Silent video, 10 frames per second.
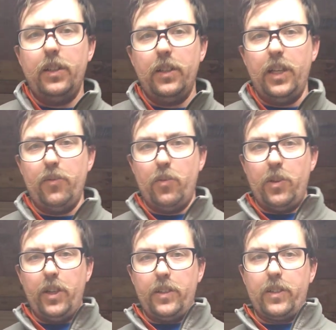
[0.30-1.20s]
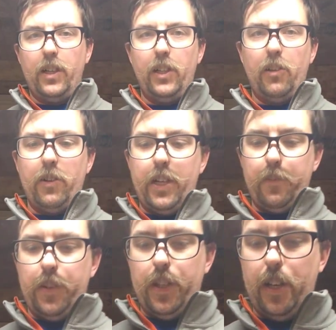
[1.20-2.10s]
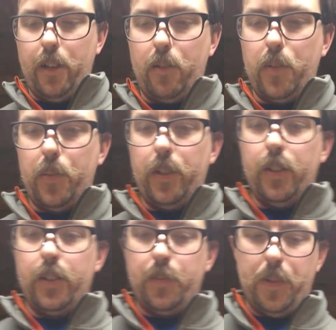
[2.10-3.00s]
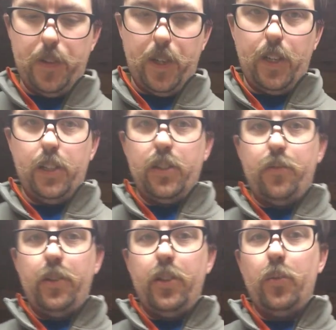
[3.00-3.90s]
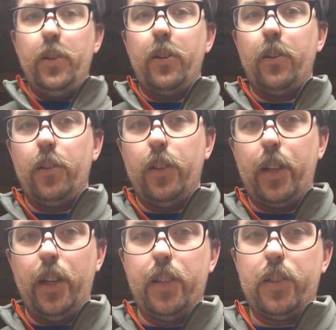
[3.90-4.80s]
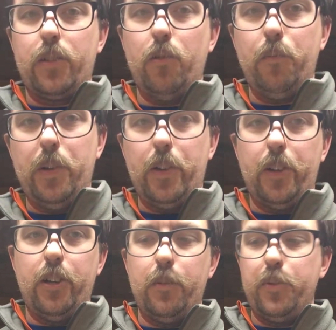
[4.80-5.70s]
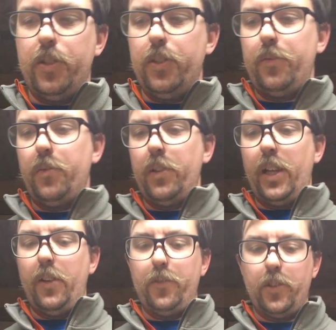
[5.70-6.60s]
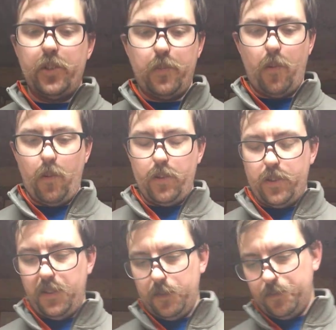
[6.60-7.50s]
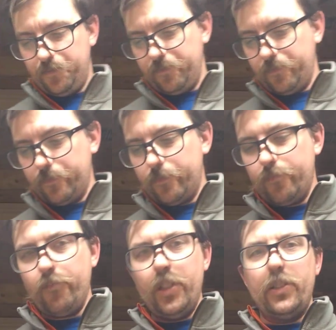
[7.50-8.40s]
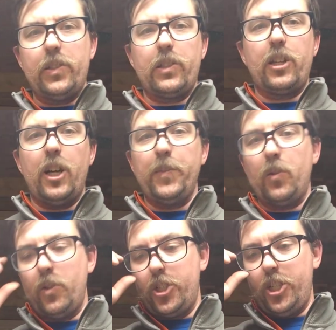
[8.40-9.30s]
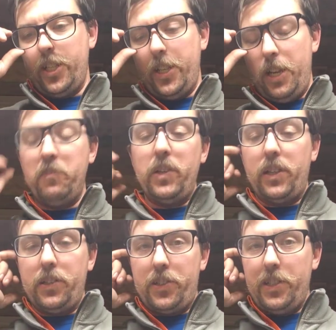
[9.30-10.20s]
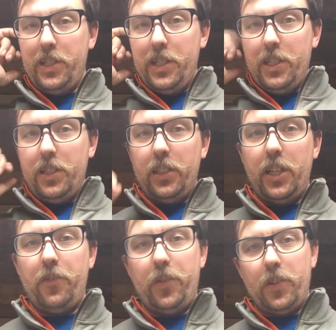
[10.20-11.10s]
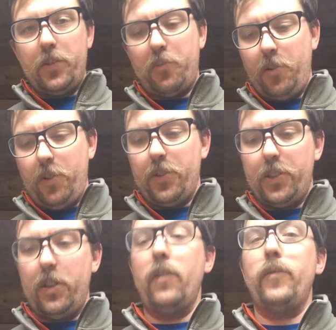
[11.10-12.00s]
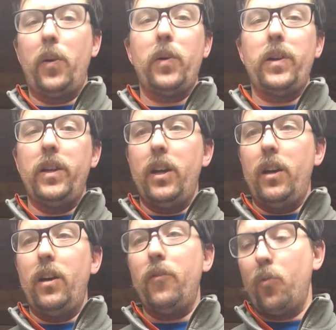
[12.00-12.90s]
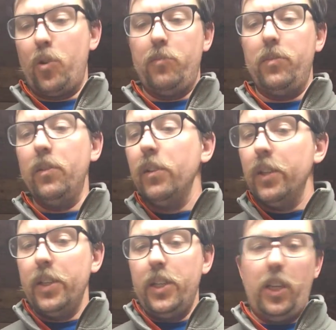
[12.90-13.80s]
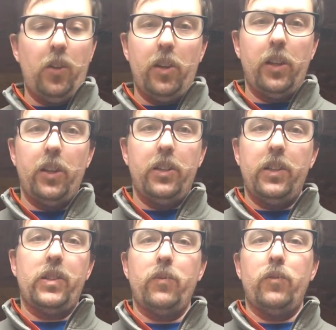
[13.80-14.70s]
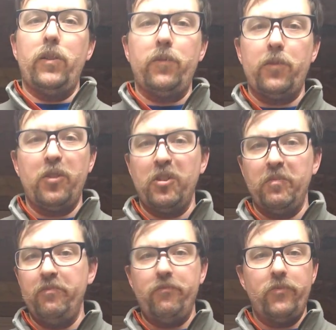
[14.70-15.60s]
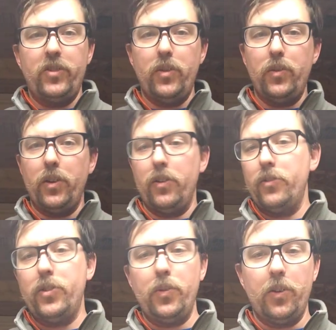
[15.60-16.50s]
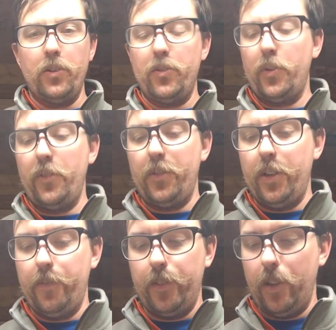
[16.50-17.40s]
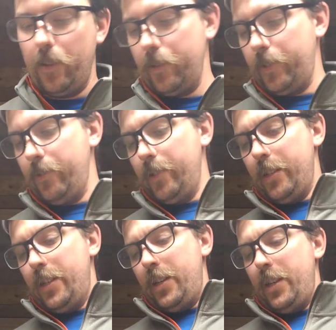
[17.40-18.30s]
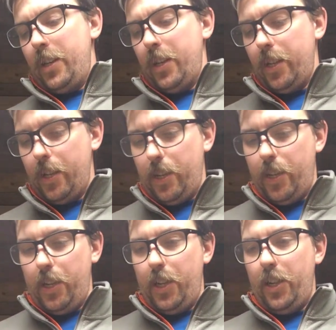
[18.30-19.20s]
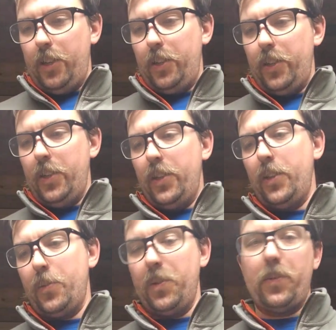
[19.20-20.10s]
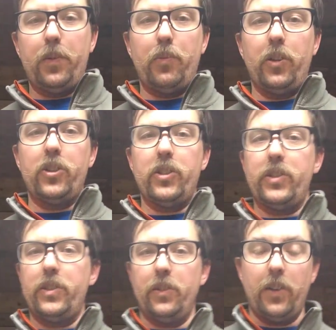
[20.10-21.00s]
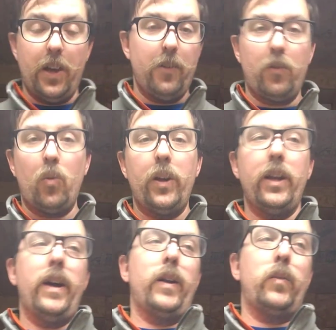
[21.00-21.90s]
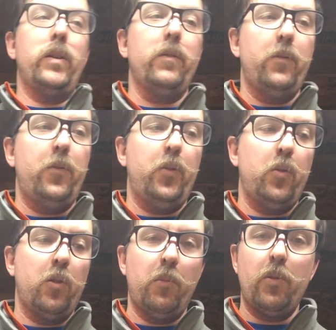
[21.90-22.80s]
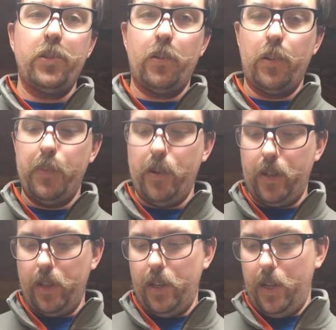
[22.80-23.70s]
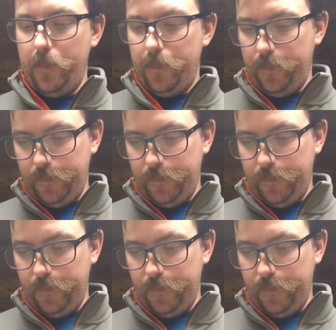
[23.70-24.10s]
Hey everybody, it's Kyle here again with 80 Echo 3 Gunsmithing, and in this video we are going to look at scope mounting options for Lee-Enfield sporters. This is a common question I get because Lee-Enfield sporters are very affordable. You can get a decent one for $200, $225, and 303 British is still quite adequate for most North American game.